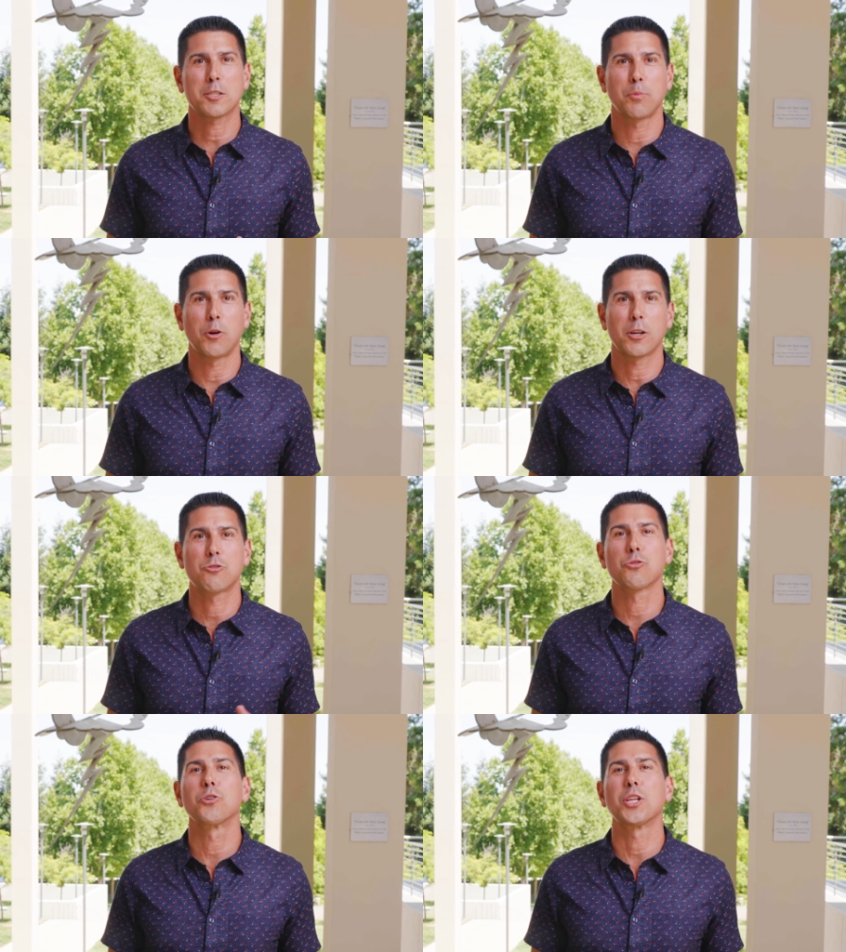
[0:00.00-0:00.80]
Explore
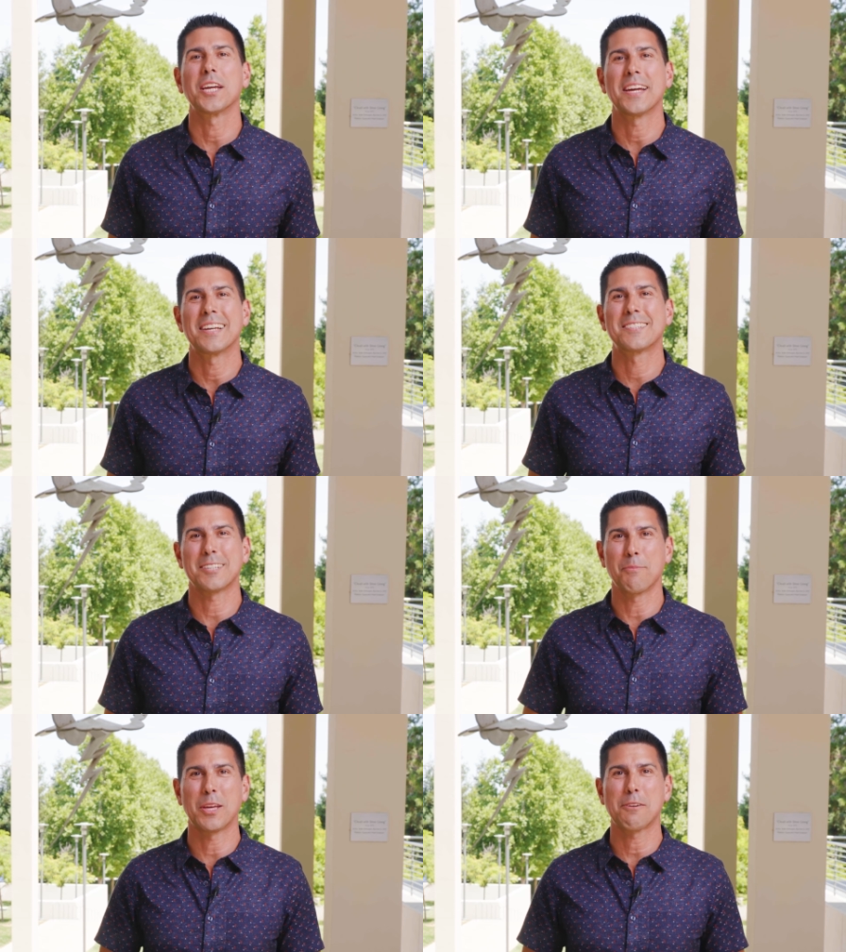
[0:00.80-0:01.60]
truly has
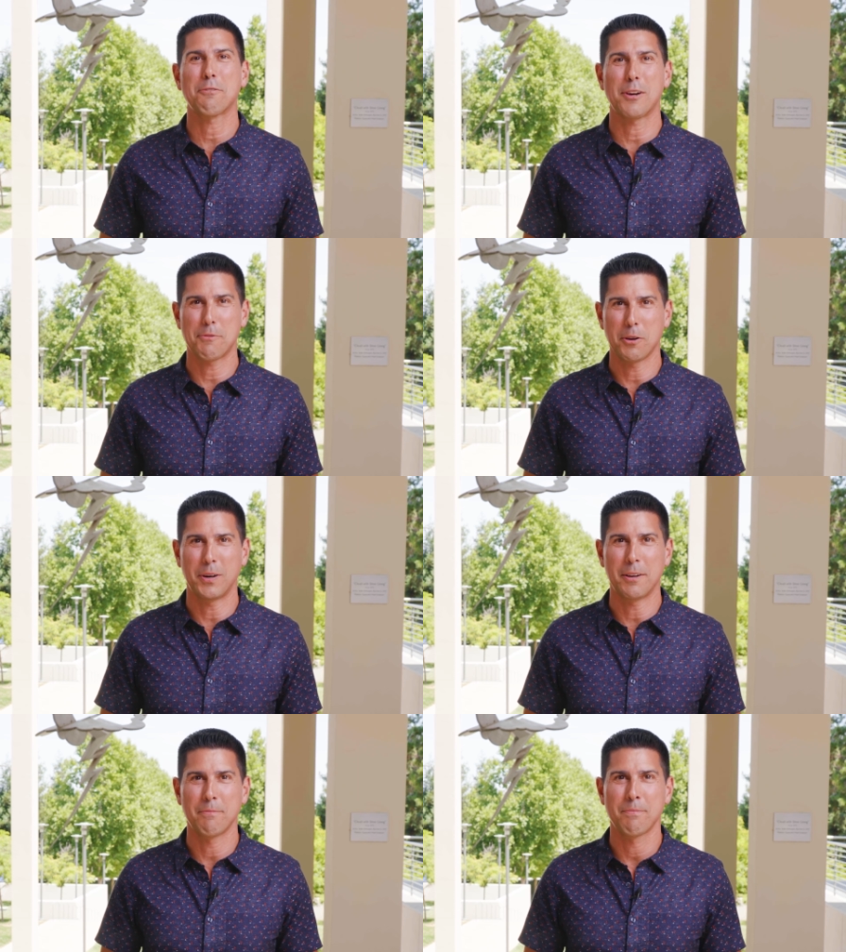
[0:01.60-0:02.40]
something for
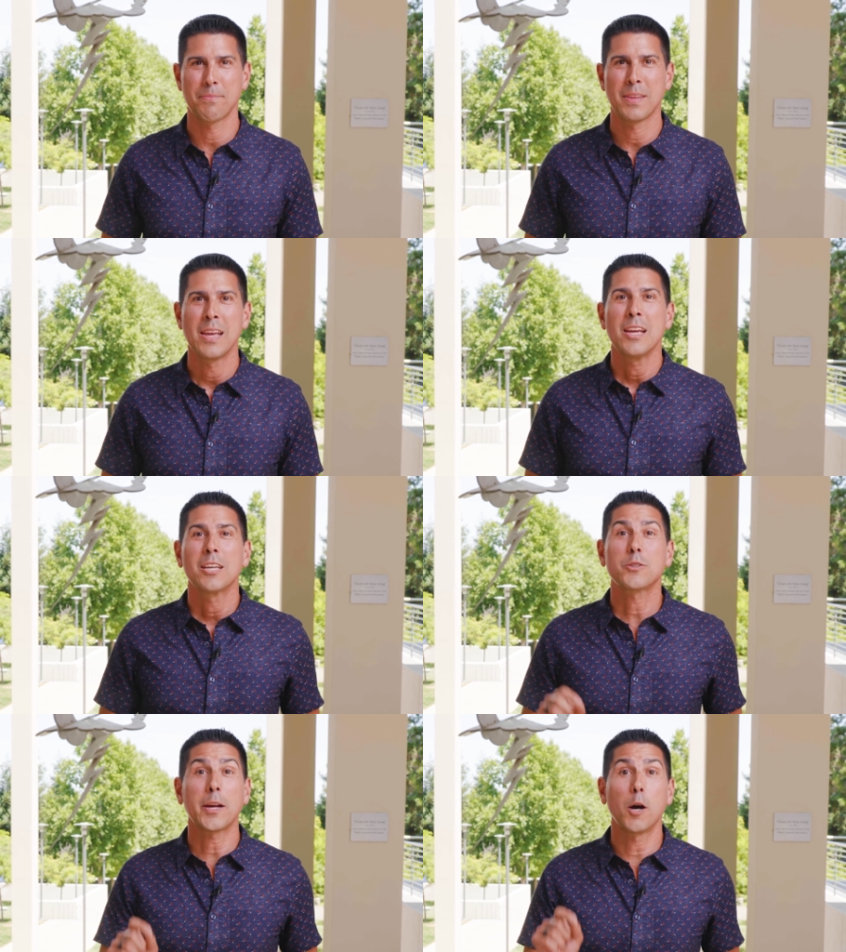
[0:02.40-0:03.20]
everyone.
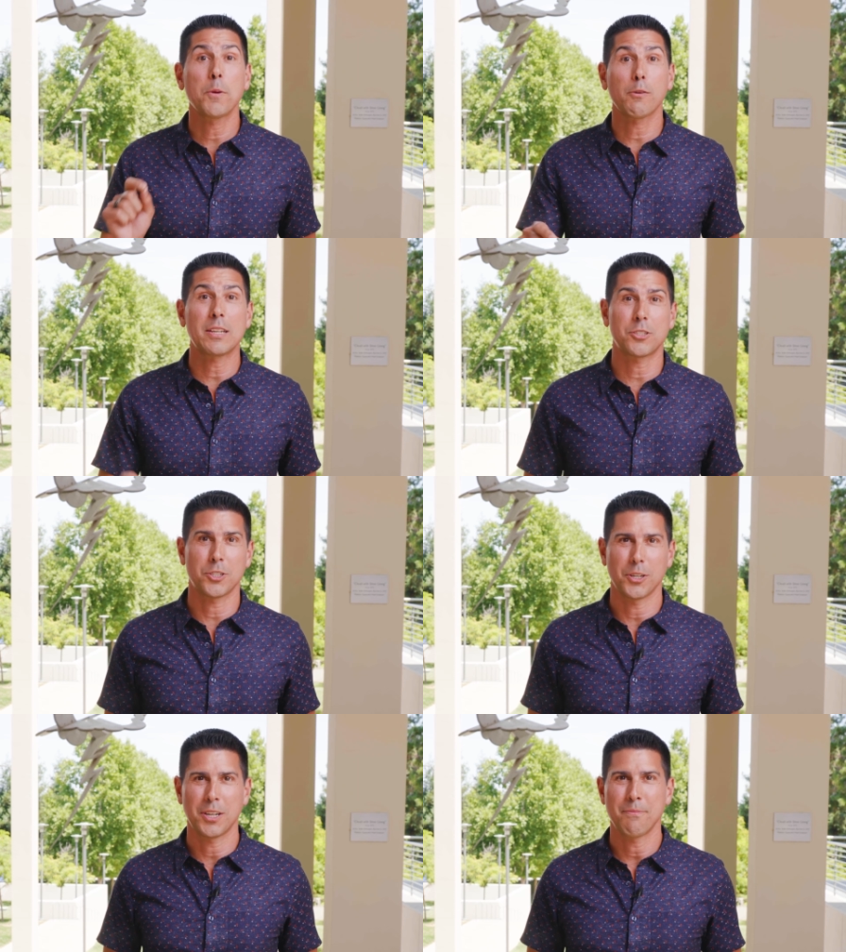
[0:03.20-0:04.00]
So I hope you're
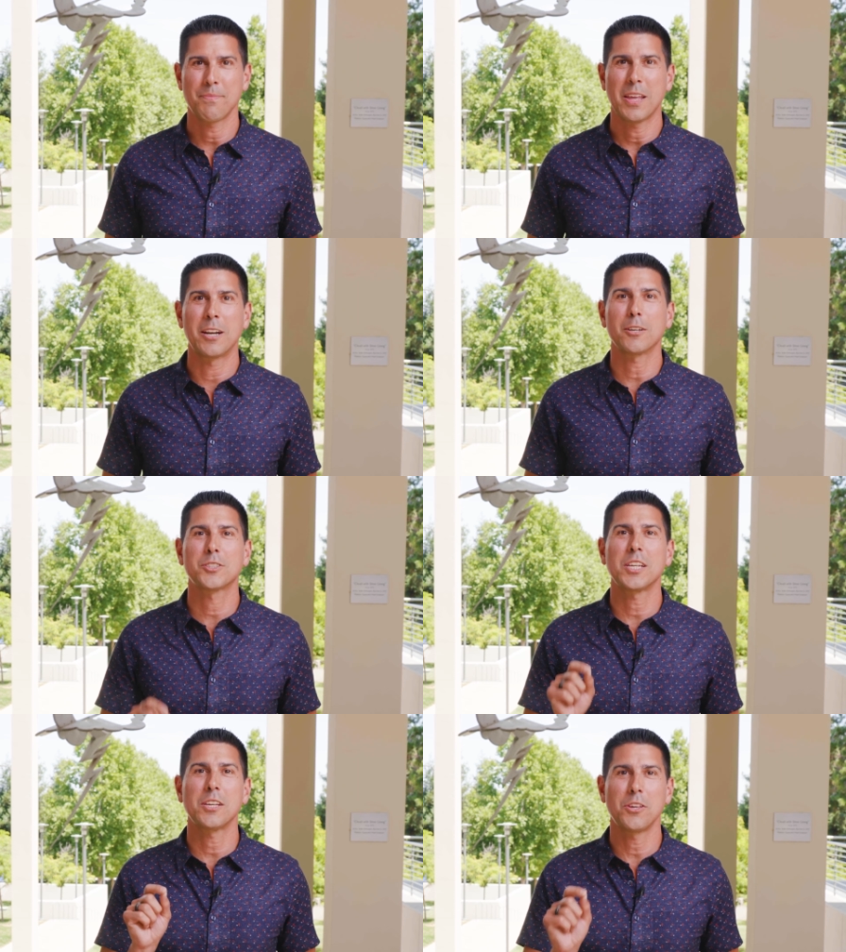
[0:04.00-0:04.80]
registered, and I'll
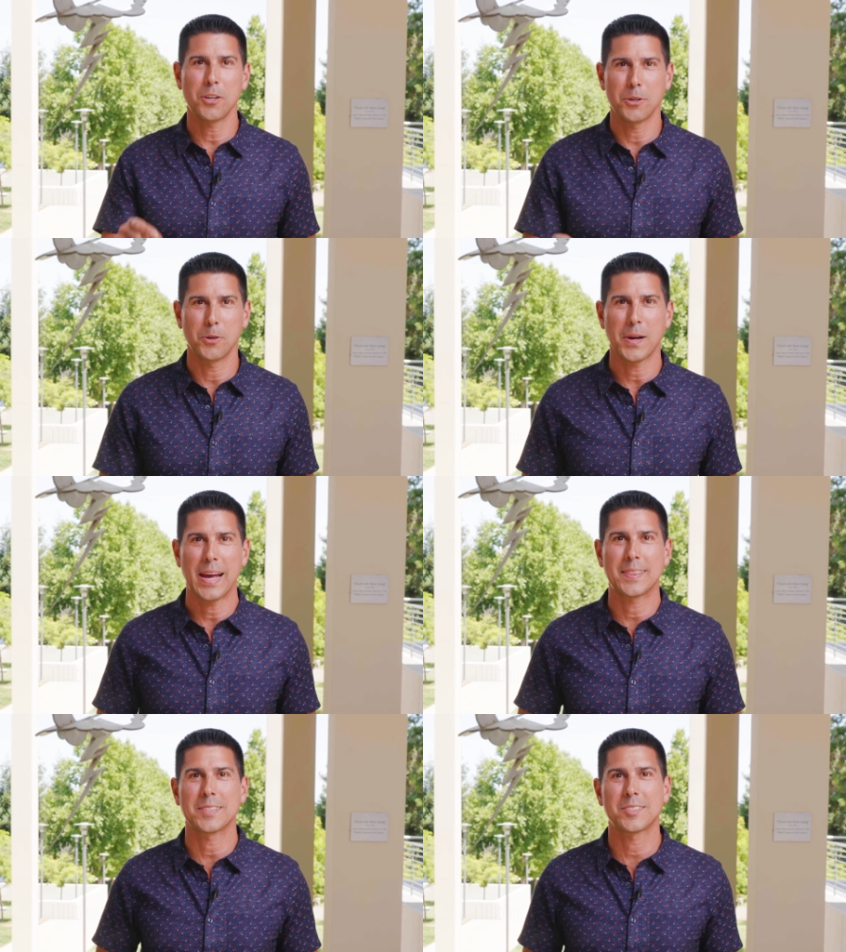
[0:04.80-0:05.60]
see you
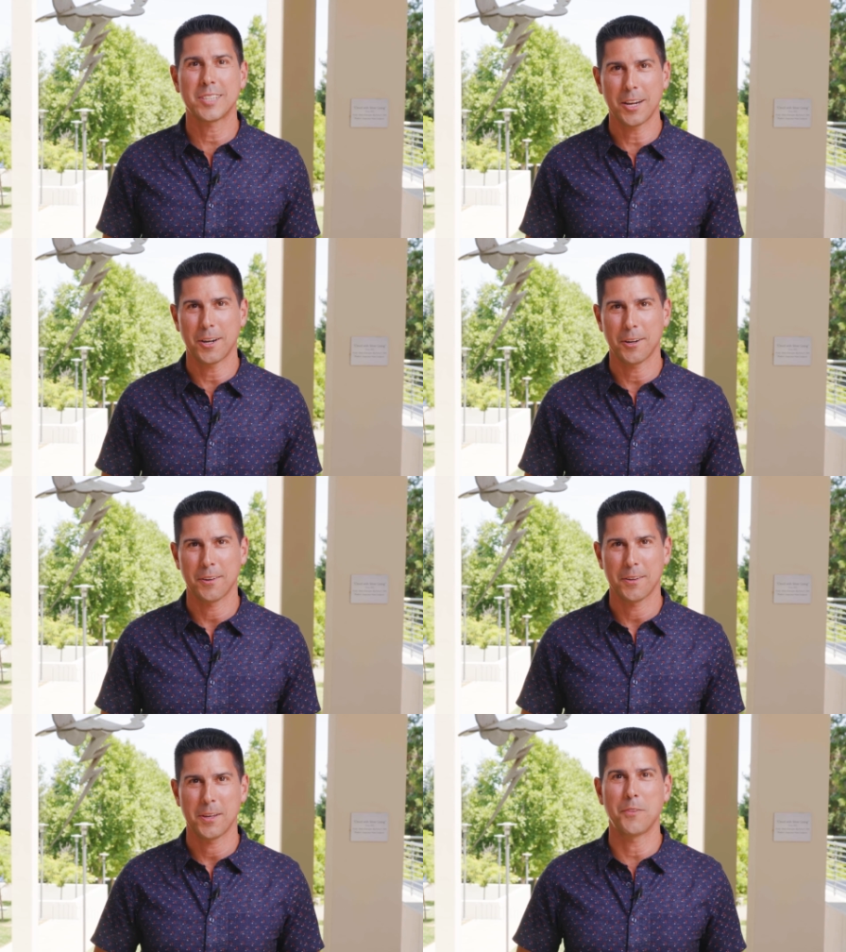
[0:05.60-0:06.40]
at the center
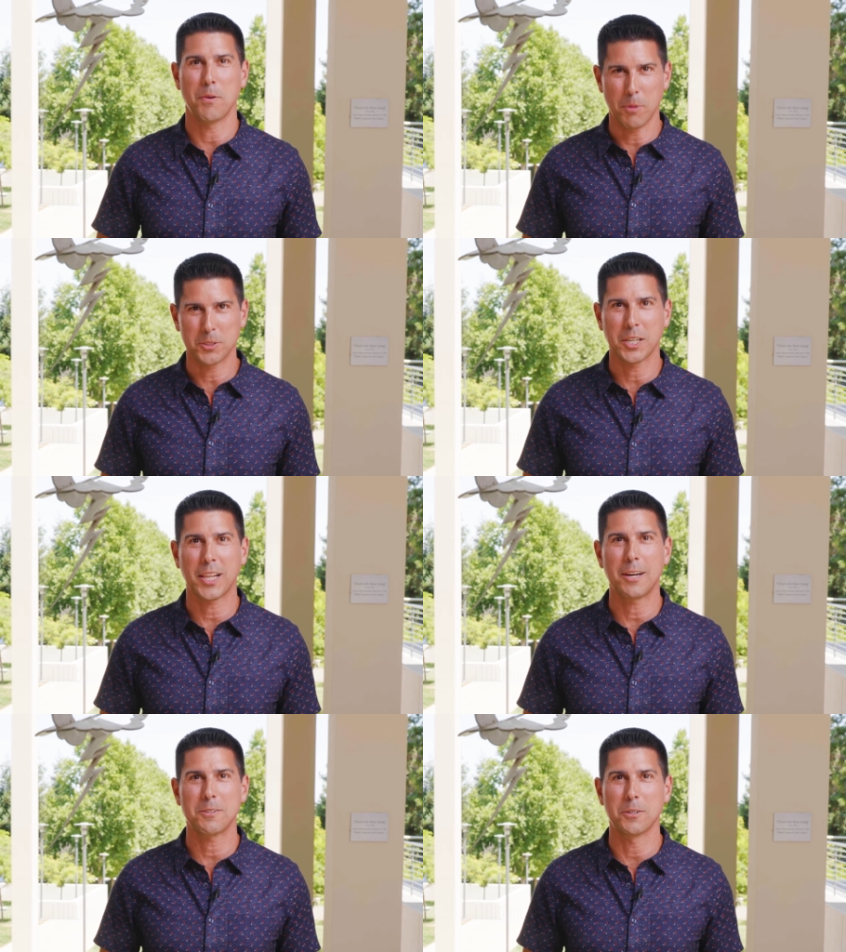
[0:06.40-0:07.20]
of the
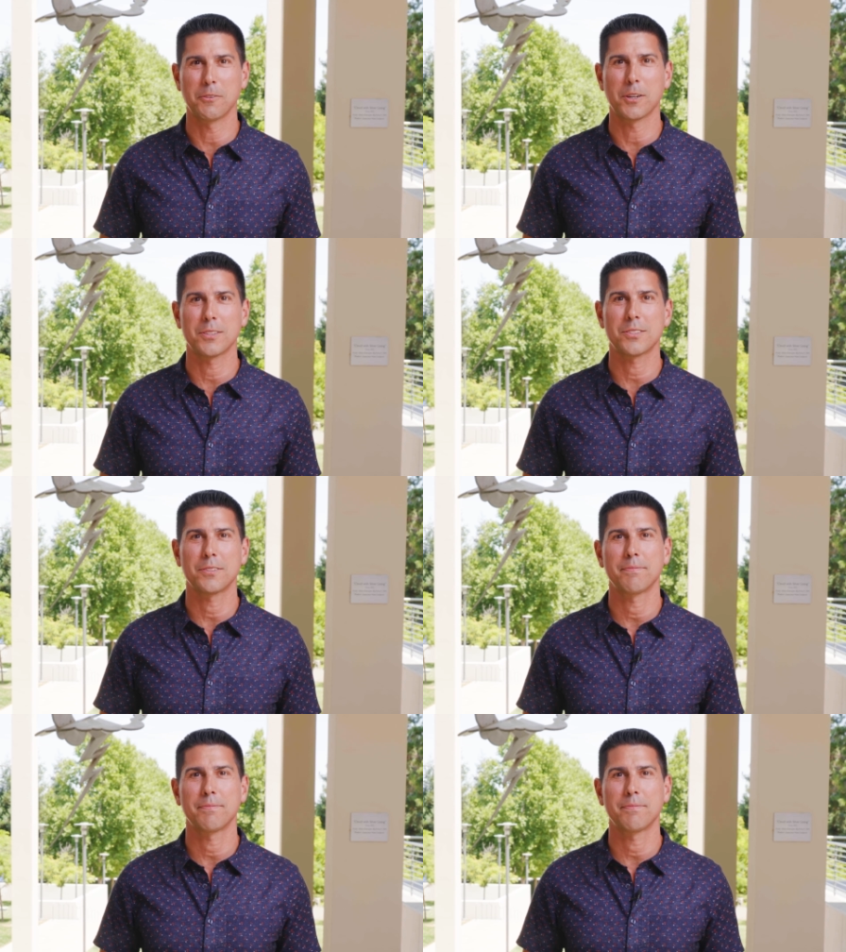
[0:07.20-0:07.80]
multi-cloud universe.